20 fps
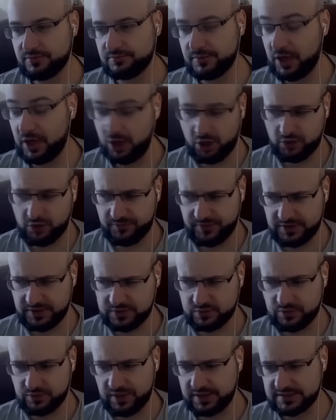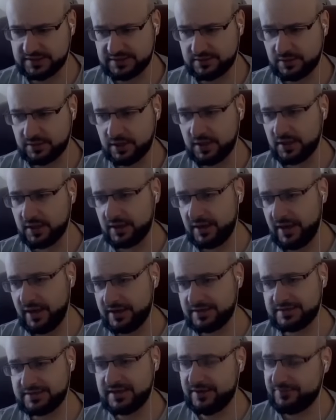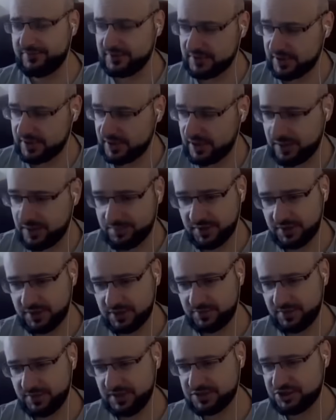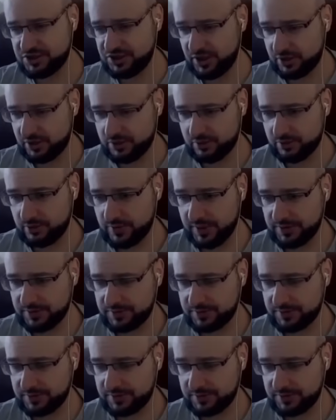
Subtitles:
A lot of things to test. And it's definitely a build that plays Shaco, right?